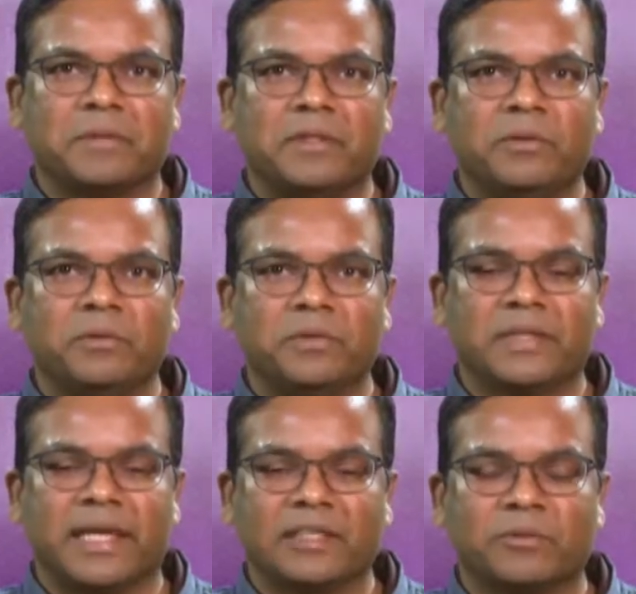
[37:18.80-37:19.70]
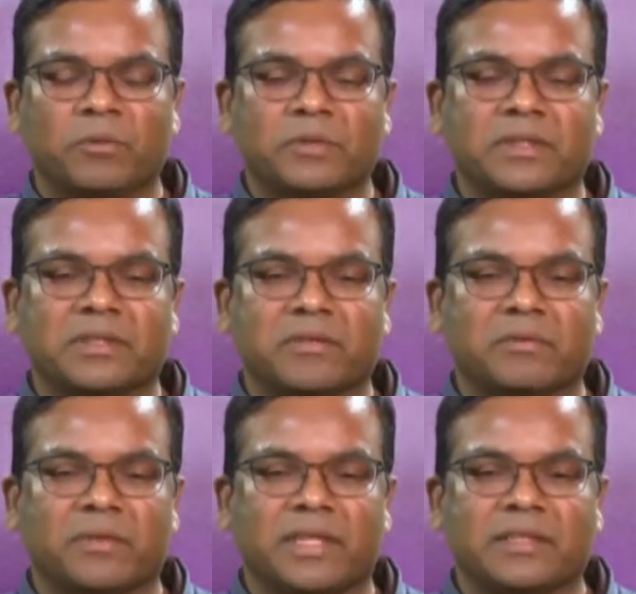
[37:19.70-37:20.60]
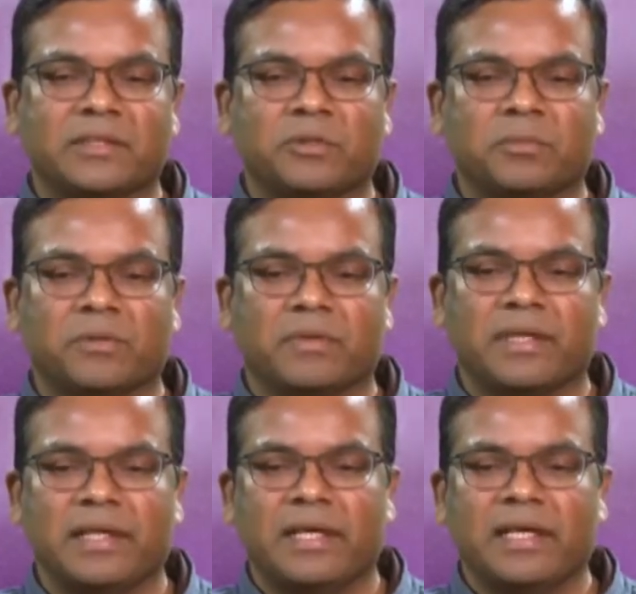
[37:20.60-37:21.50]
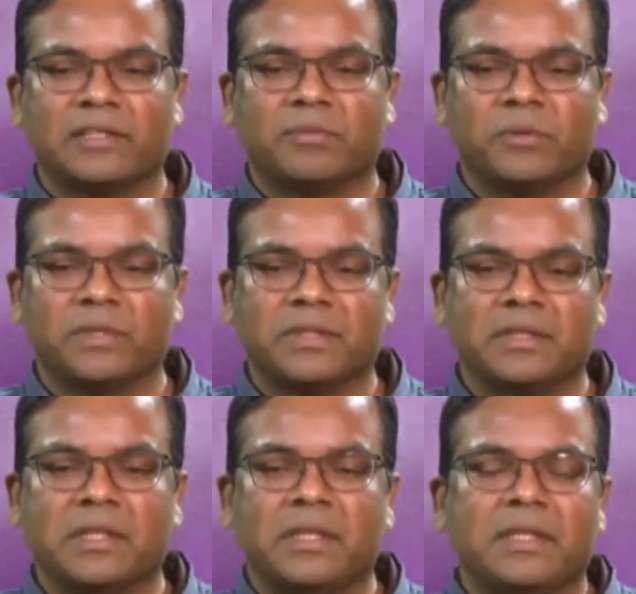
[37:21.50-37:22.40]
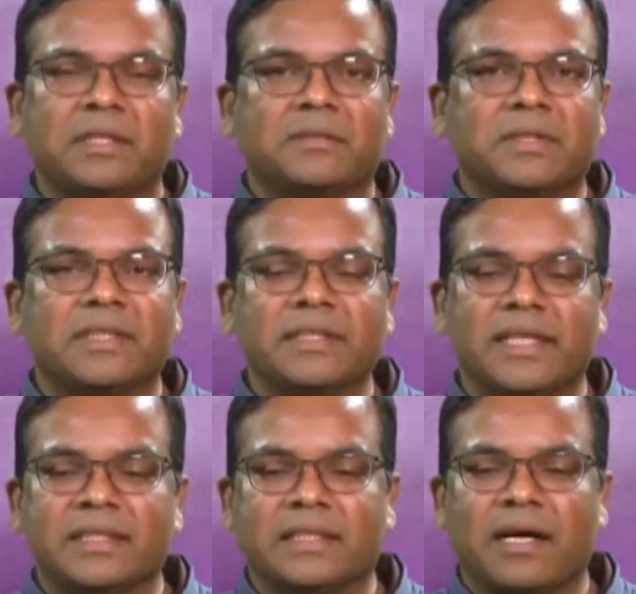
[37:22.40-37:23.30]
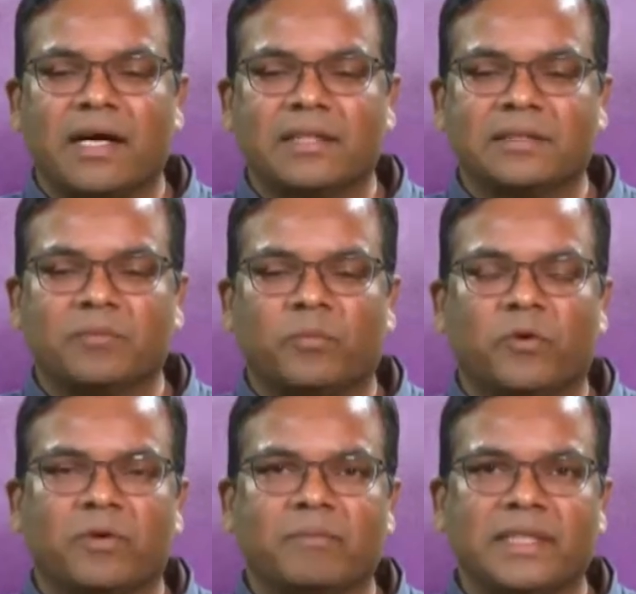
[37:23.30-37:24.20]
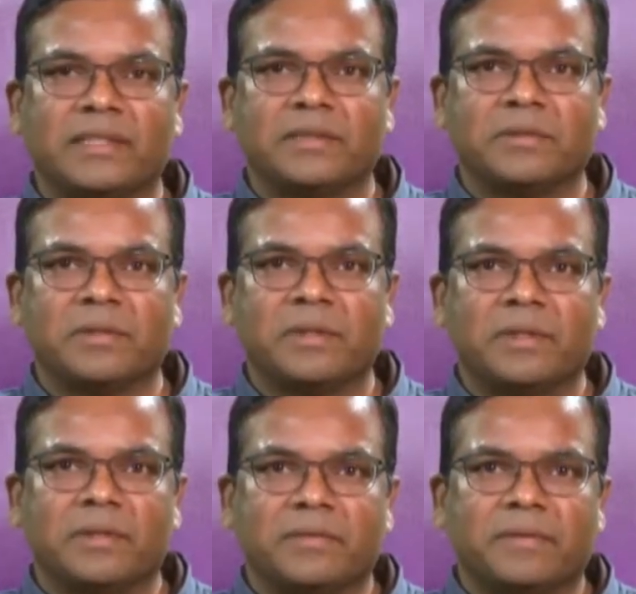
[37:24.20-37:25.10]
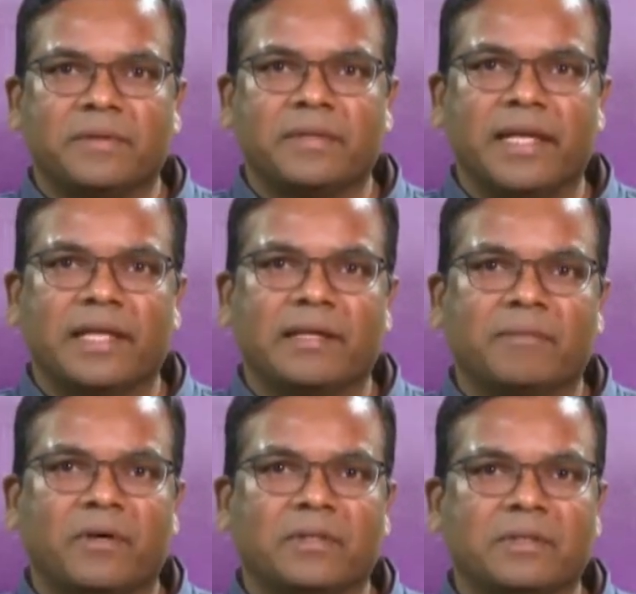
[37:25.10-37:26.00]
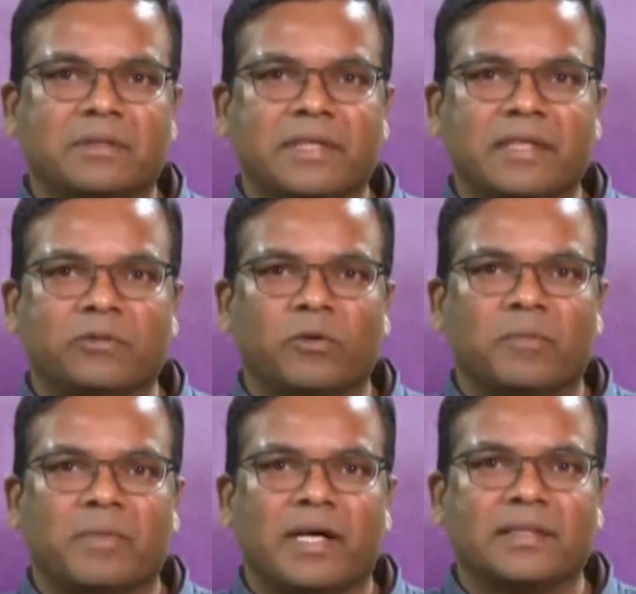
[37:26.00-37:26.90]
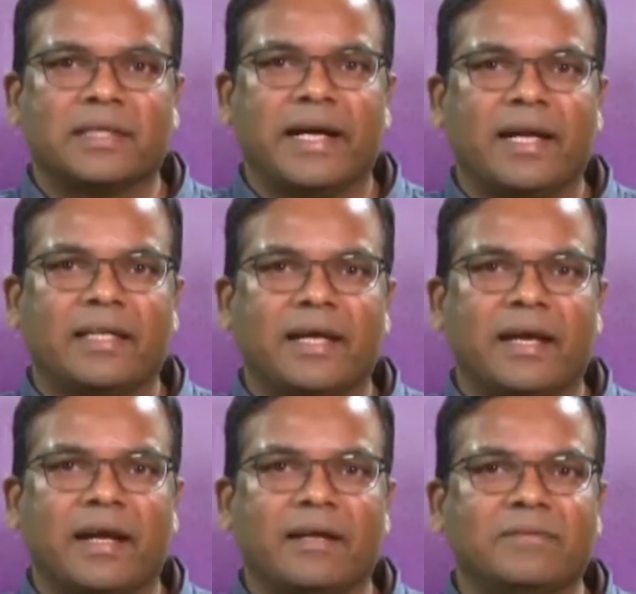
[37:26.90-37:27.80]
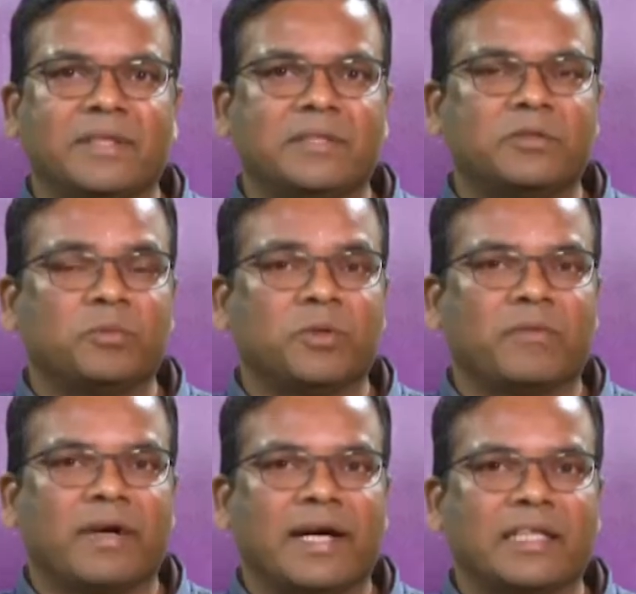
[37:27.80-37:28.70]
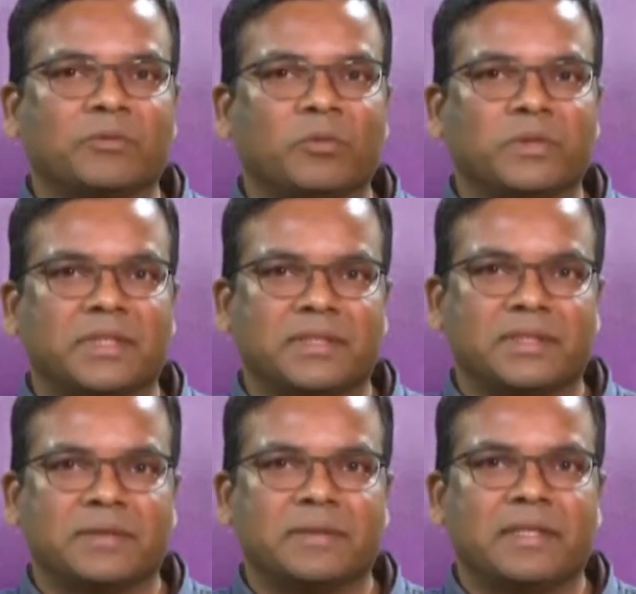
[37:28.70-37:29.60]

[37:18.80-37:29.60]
huge explosions known as the supernova explosions. So, essentially stars more massive than about 10 solar mass end their life in supernova explosions